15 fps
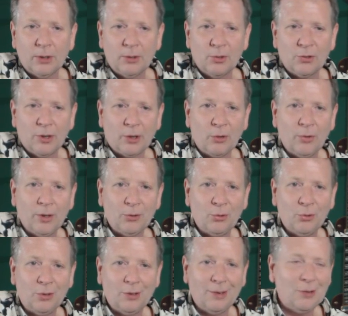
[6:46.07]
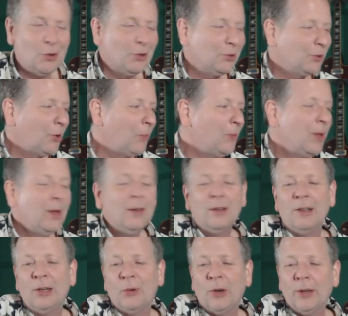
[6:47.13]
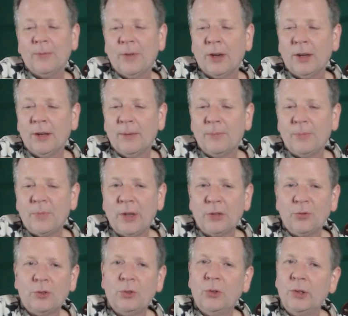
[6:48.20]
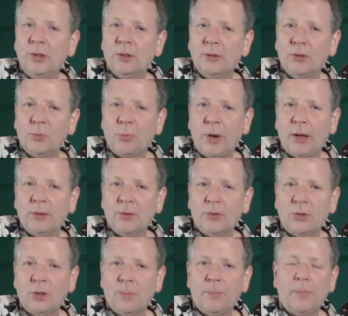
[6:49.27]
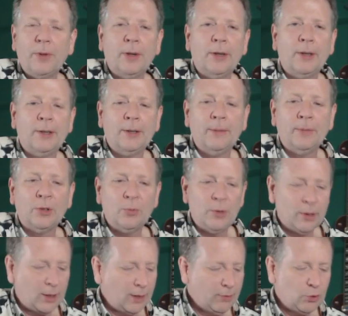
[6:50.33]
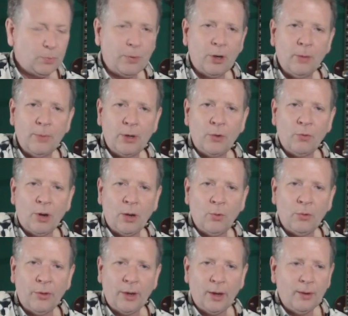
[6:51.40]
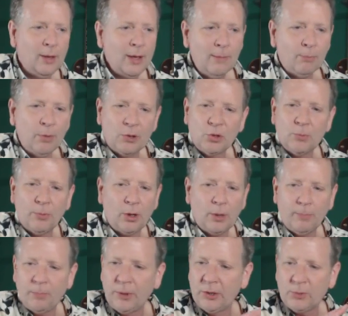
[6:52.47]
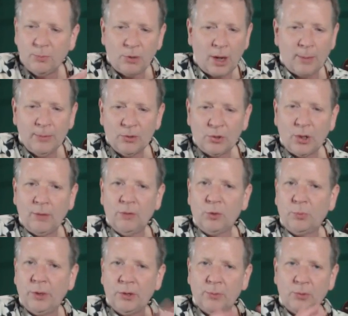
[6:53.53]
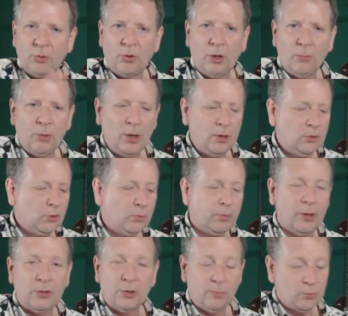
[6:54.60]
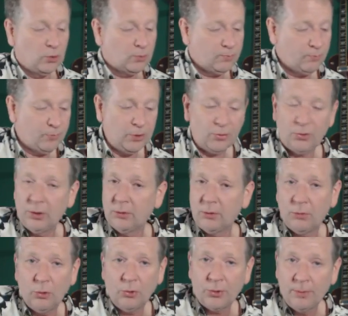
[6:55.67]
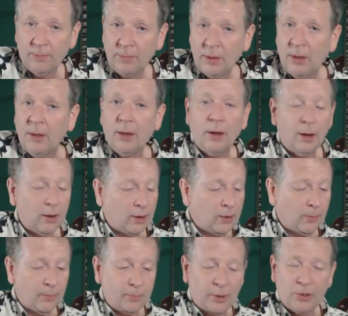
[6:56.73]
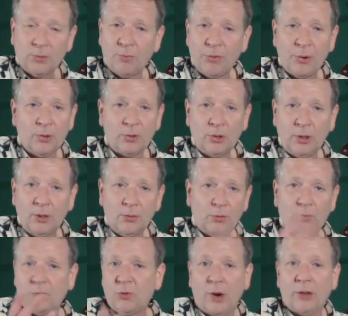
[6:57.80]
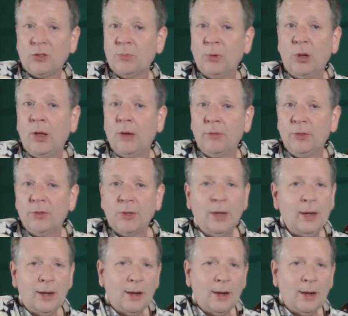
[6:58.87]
you stuck around to the end here. So anyway, thanks for tuning into this practice tip. Kind of experiment around with that. Mix them up, play some dominant 7s, play some straight majors, play some just 5th intervals, play some 13s, try some 11s.